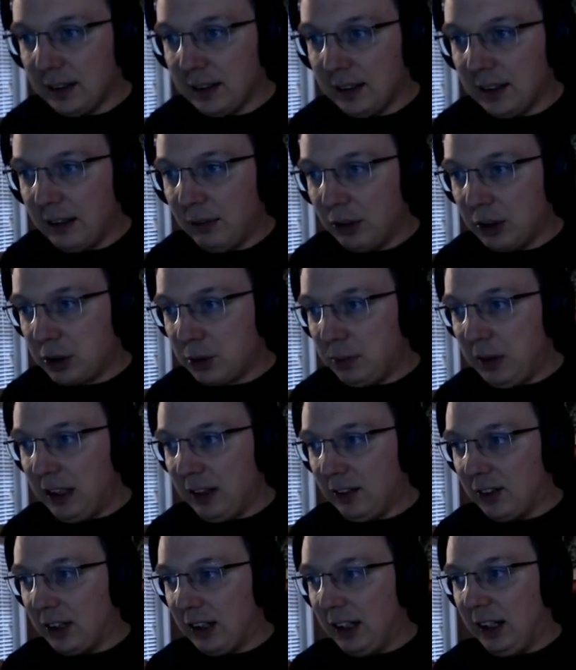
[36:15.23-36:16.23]
which
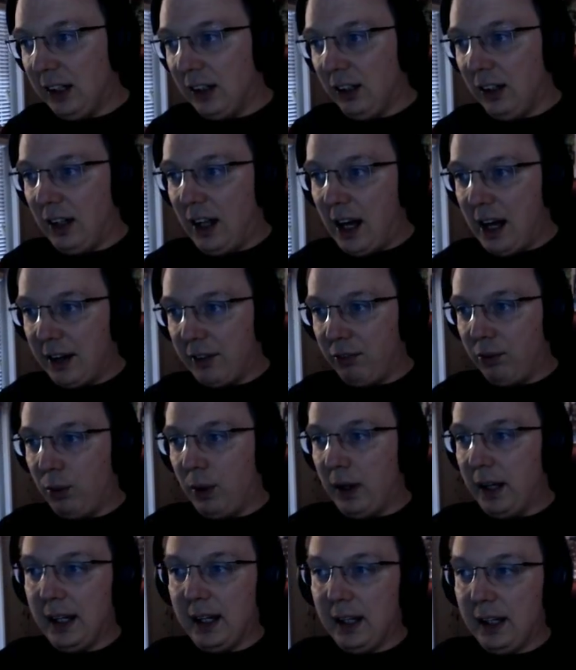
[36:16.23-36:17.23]
means that in a lot of
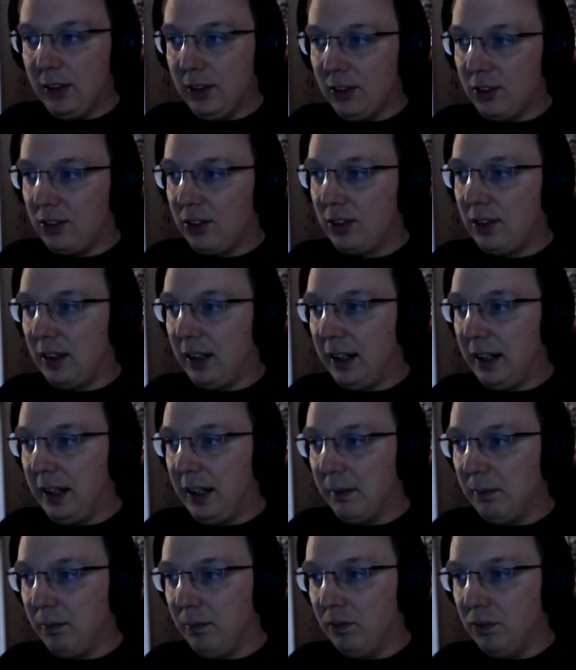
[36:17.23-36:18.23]
ways I
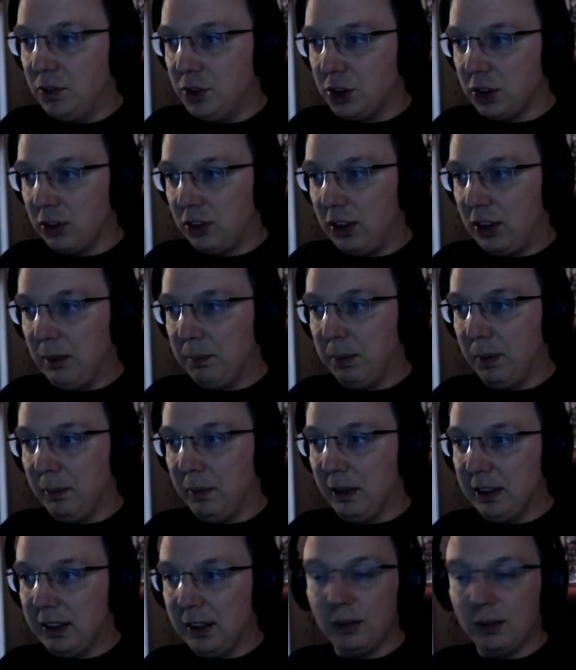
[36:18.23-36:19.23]
am just
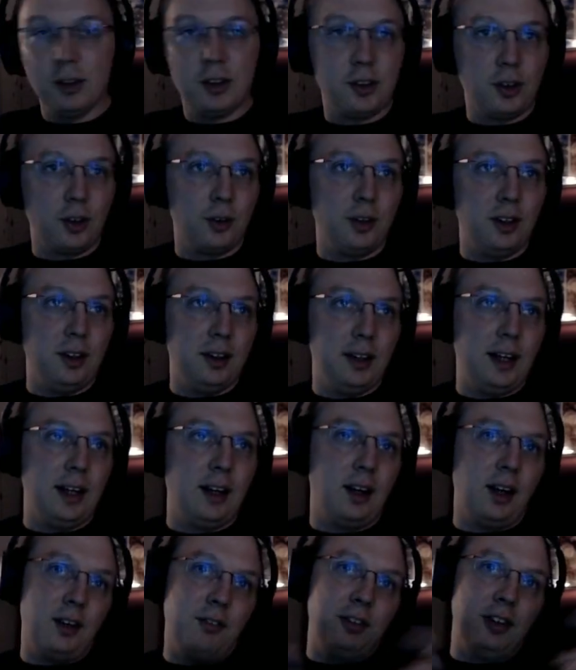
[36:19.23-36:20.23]
implementing what's already
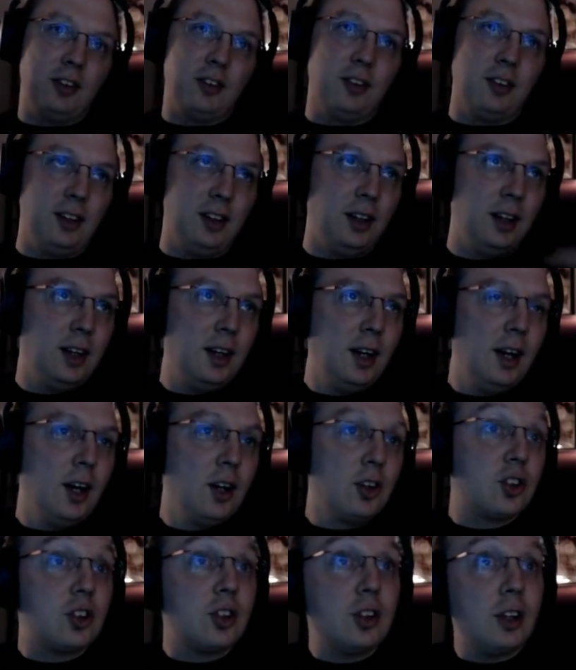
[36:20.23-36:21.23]
there. Obviously,
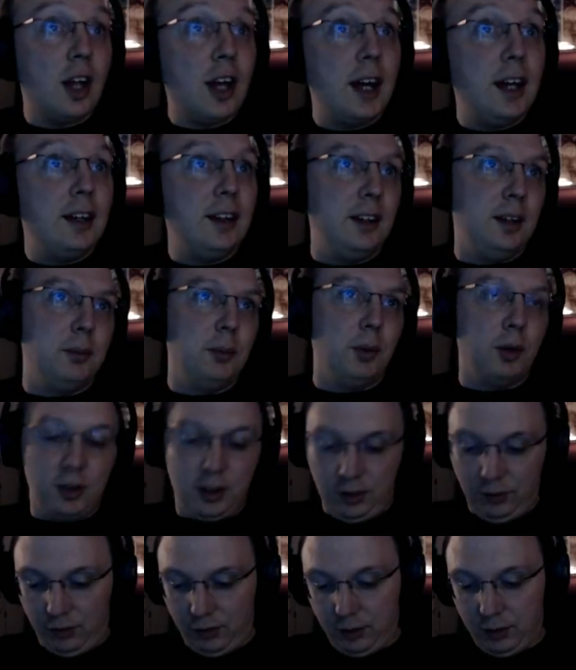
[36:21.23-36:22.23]
slightly more
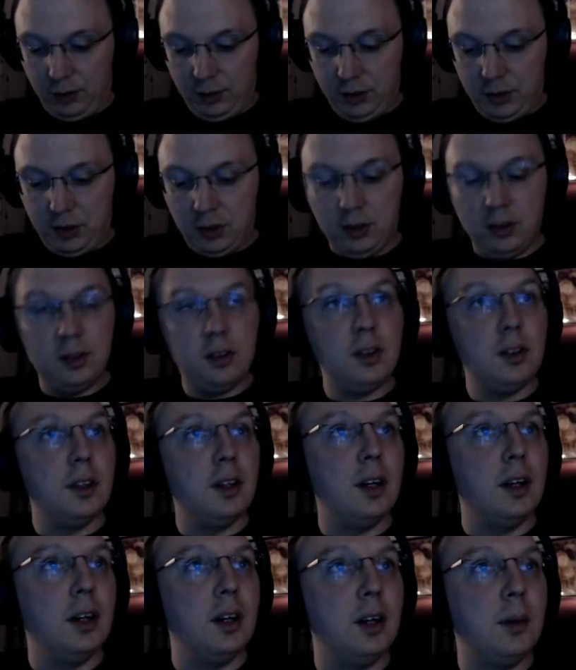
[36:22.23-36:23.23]
difficult.
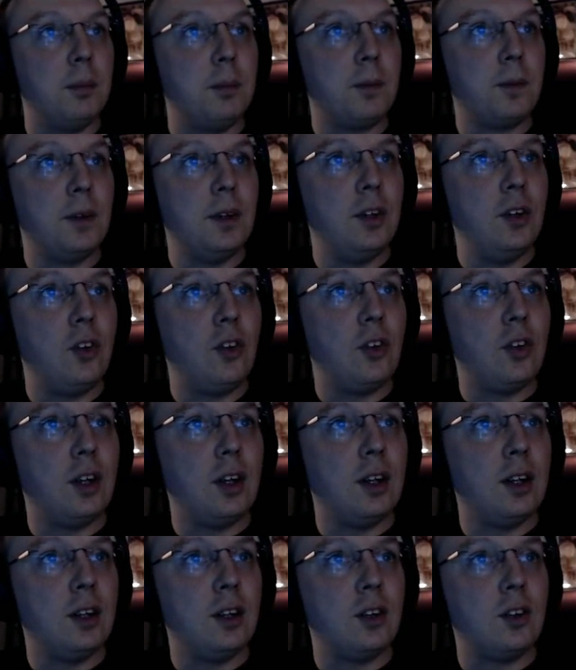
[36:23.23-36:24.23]
The
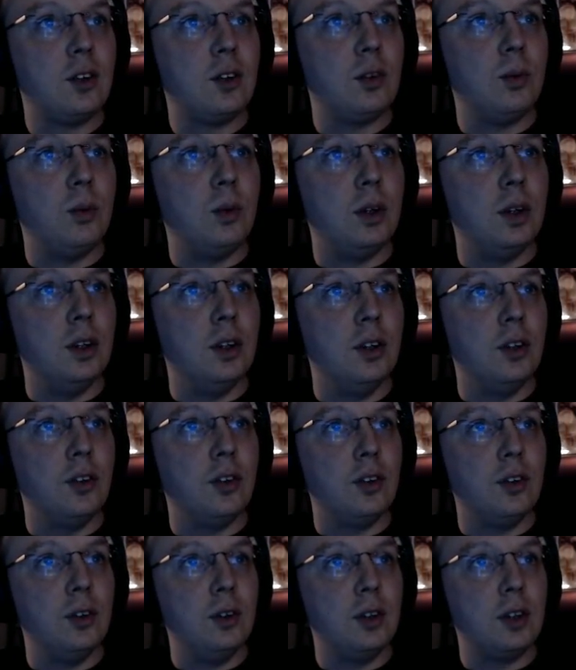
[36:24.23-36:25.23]
princess was
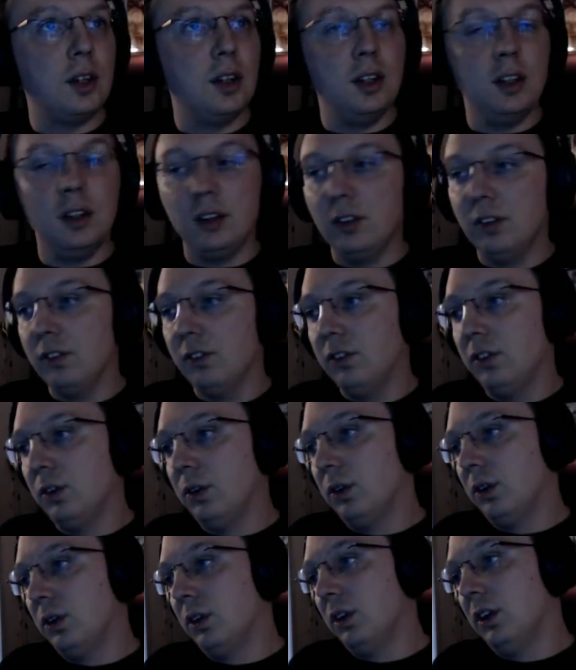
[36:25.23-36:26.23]
looking
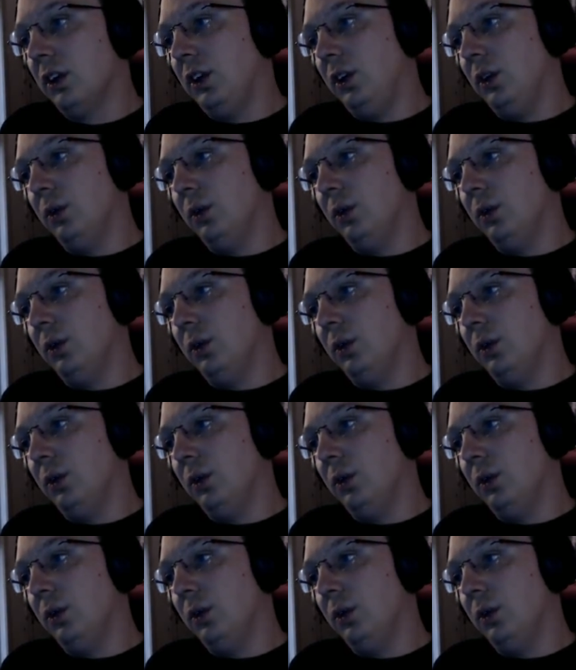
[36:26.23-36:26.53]
for.